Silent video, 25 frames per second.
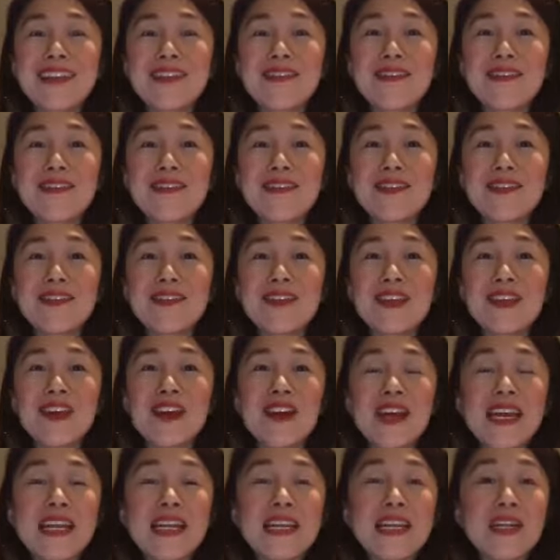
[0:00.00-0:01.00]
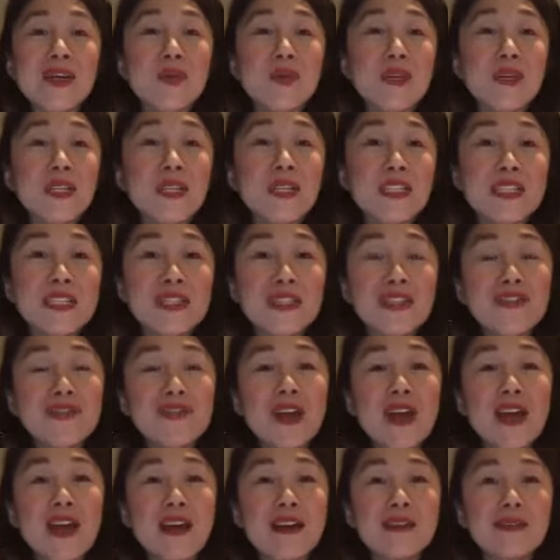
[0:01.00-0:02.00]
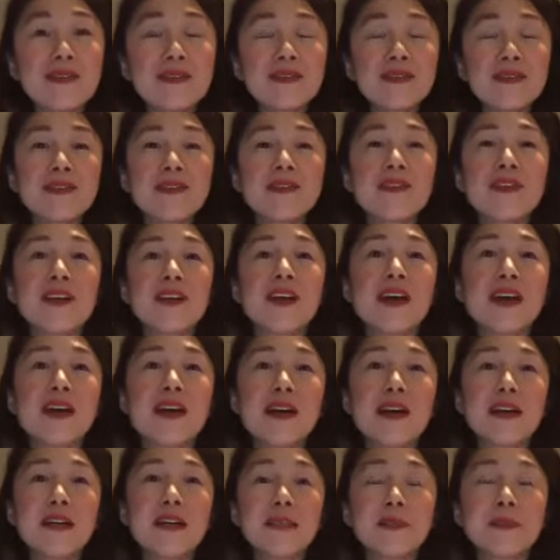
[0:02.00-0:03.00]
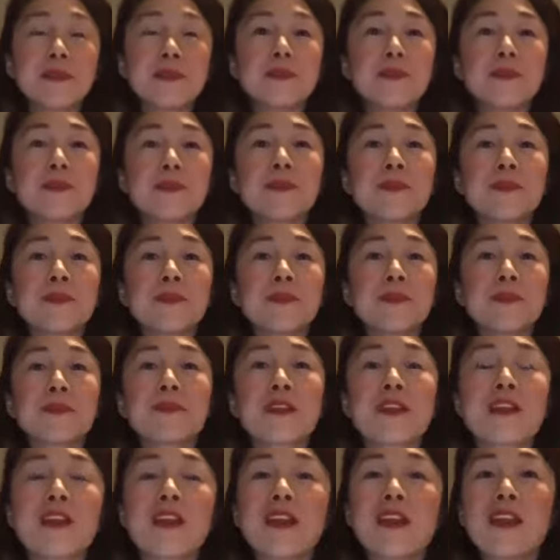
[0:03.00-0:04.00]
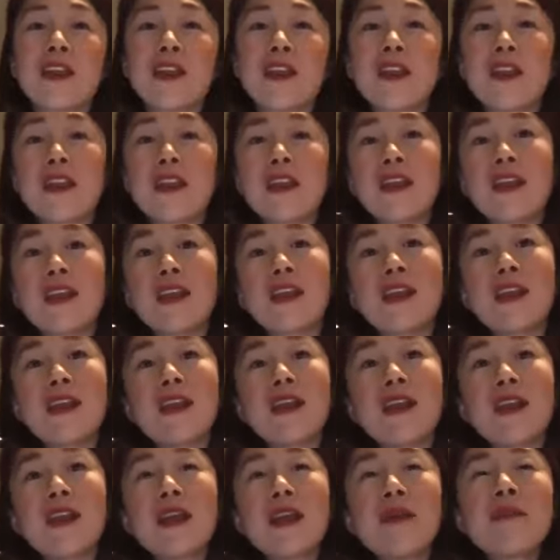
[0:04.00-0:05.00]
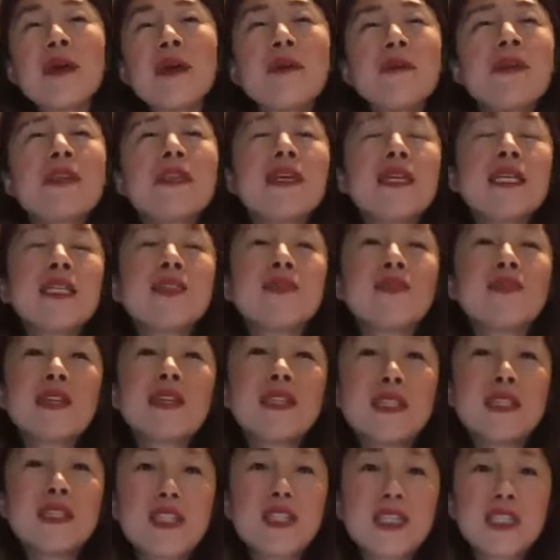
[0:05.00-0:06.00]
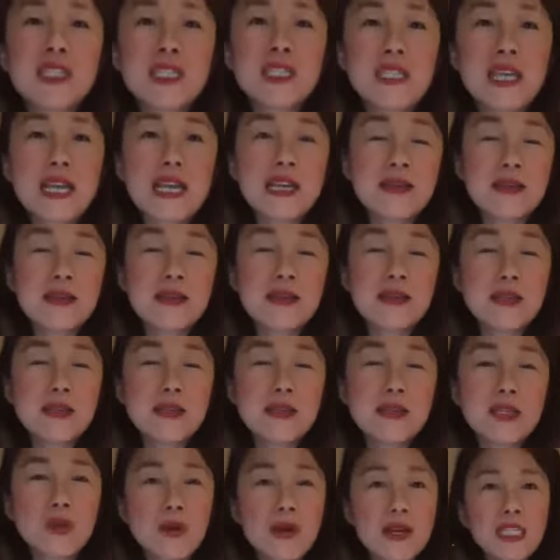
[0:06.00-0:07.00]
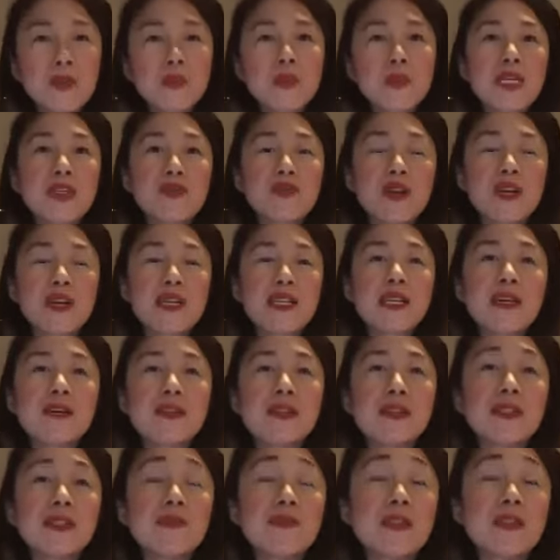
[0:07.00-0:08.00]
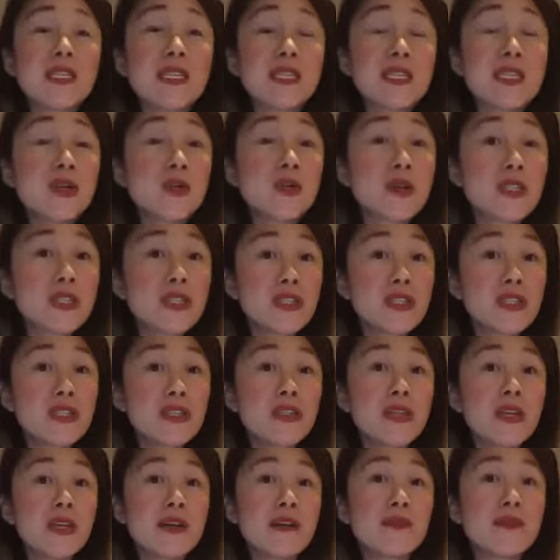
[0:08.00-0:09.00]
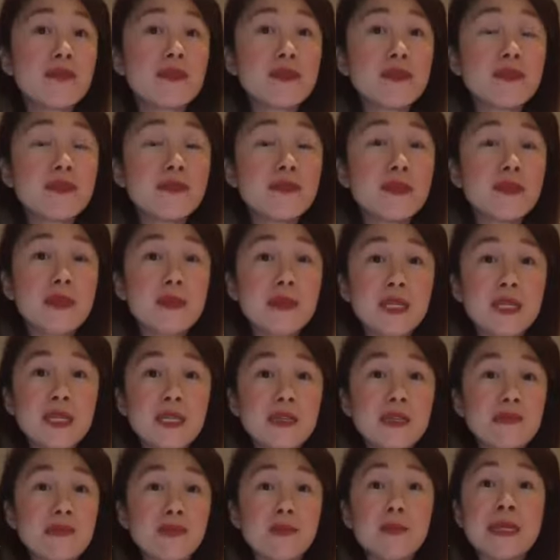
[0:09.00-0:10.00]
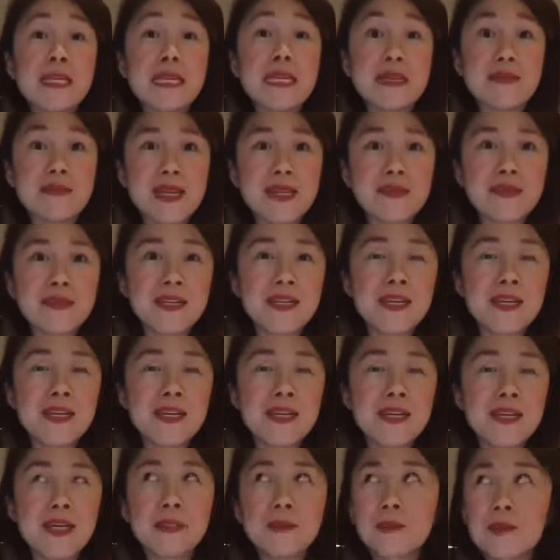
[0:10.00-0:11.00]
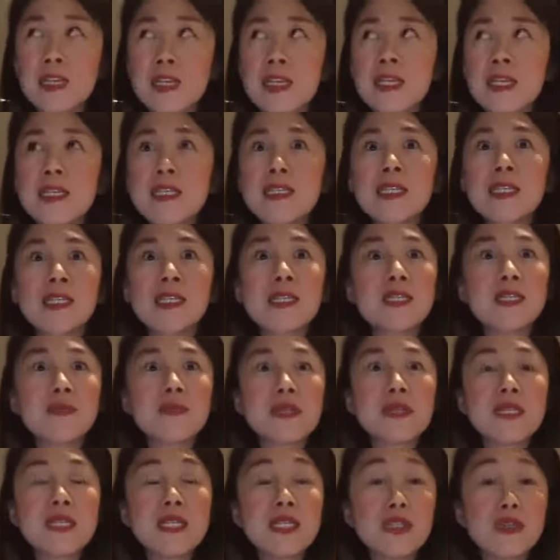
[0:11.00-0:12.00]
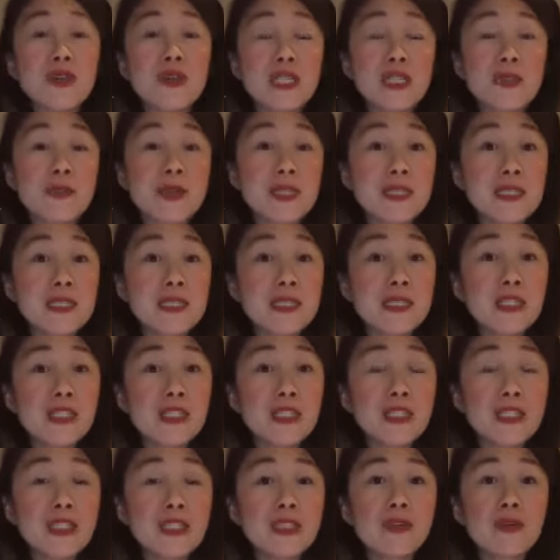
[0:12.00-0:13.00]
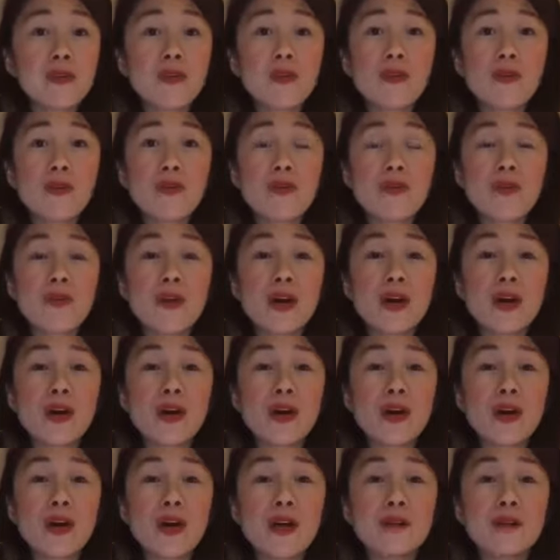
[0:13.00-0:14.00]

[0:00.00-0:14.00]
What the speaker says: If there are any questions you have, it might be nice for us to just stay in this quiet space right now. So if there's any questions you have for me, send it to me in a direct message, or